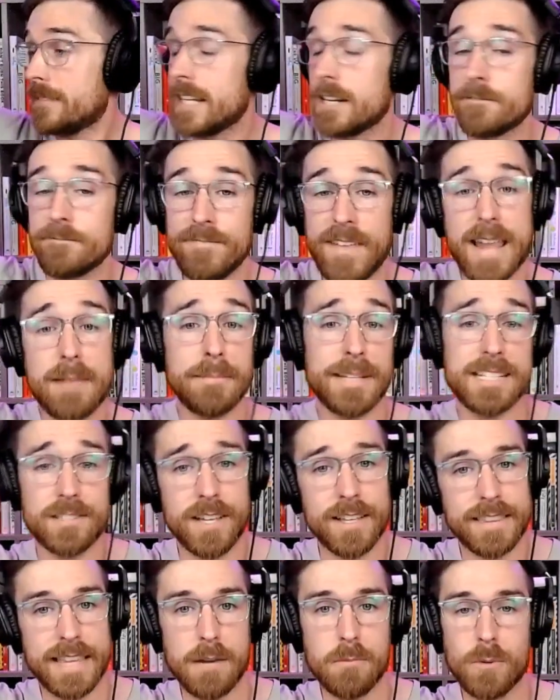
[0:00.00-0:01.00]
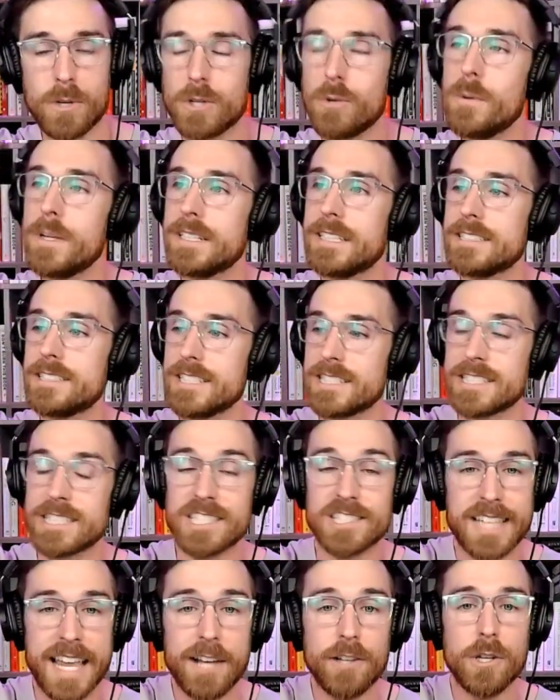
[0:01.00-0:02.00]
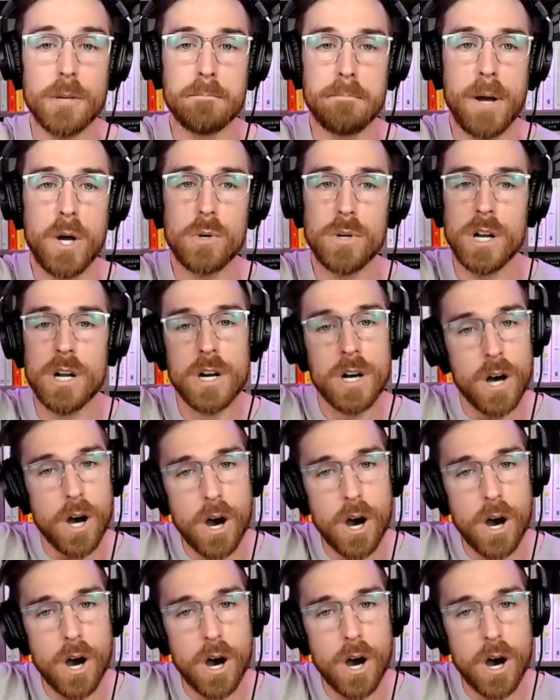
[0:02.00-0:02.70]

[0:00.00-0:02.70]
their families thought they were going to just sail a boat